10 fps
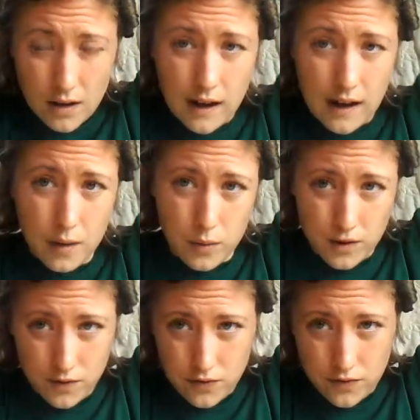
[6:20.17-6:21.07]
I
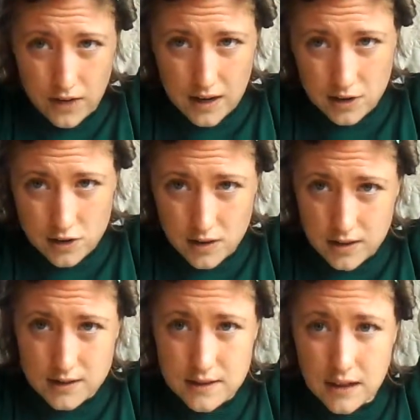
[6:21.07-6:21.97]
would finish
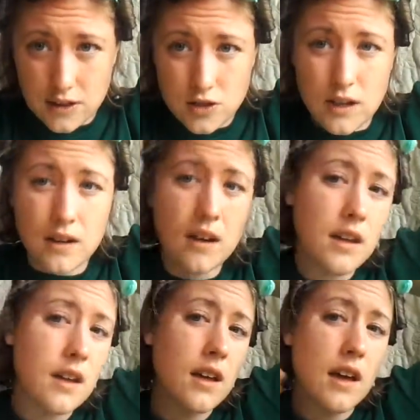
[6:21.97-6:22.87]
this section
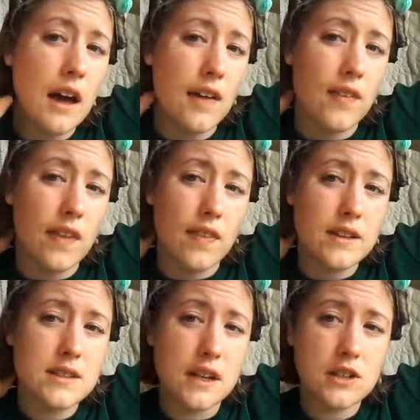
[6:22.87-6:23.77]
and then
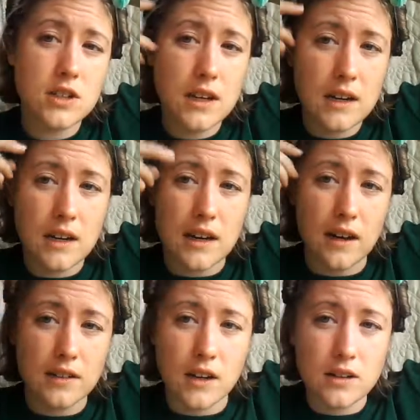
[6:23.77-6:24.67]
this section, and
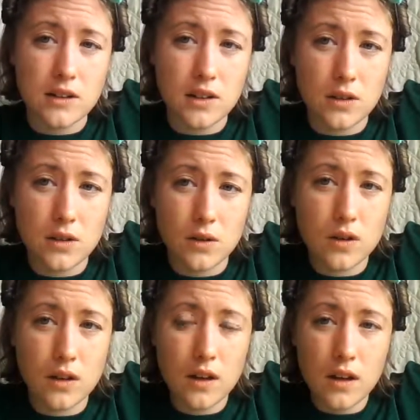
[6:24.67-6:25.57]
I'll talk to you
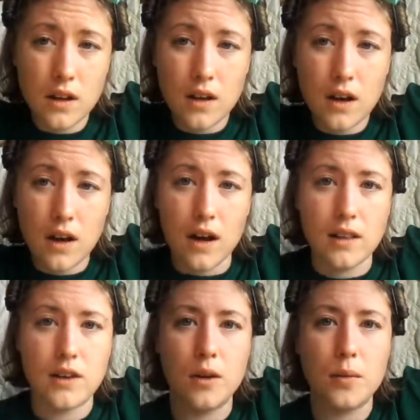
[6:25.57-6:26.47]
a
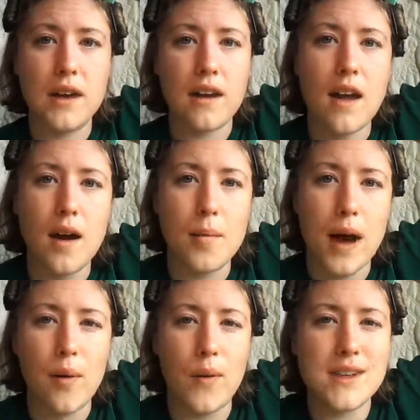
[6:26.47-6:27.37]
little bit
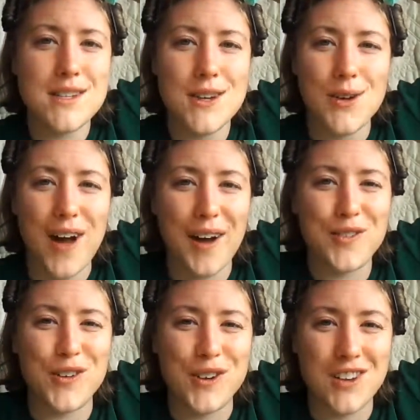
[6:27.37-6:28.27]
about what to do
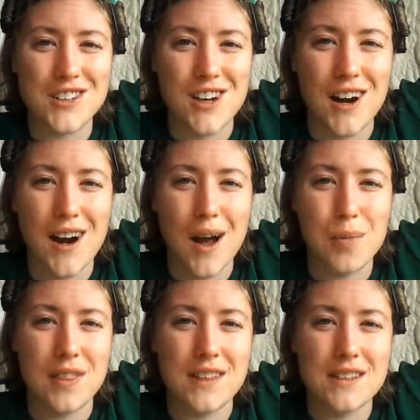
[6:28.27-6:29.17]
after you get your hair up
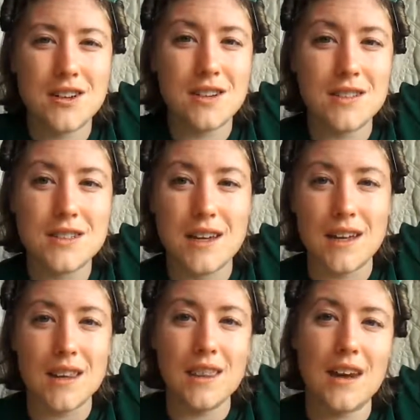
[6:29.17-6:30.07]
in these curls
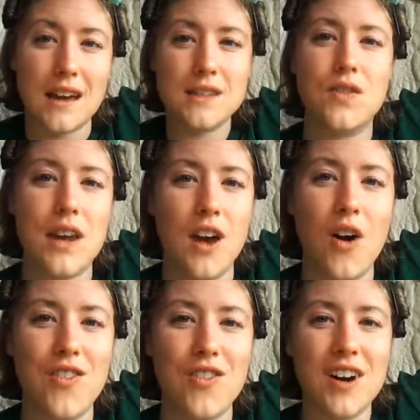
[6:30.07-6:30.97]
in the next video
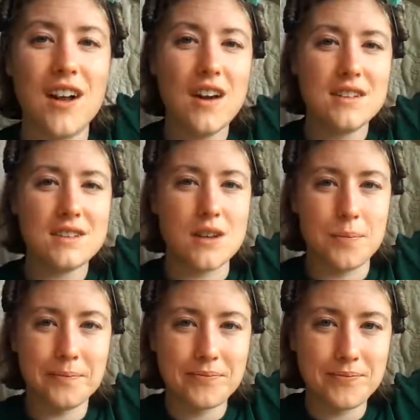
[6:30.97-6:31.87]
over. So,
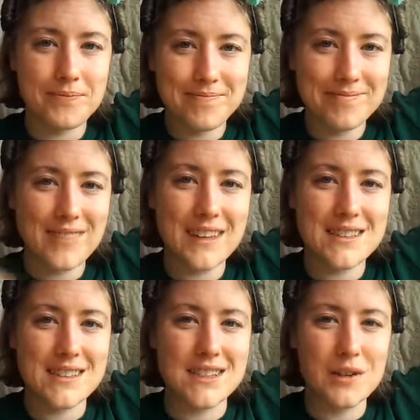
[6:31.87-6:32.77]

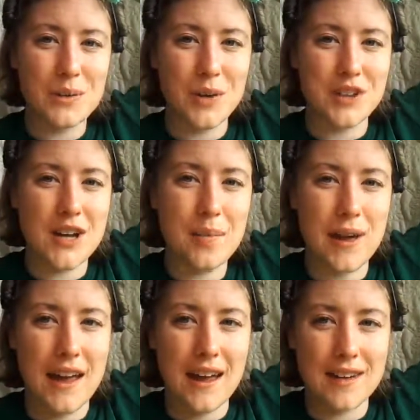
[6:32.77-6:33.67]
see you at the workshop,
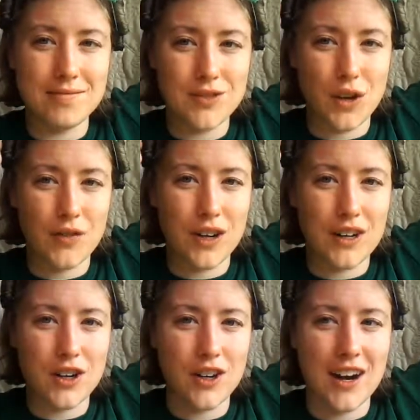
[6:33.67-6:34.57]
and don't forget to
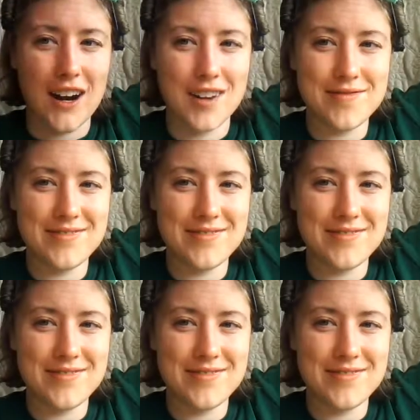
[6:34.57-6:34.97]
curl your hair.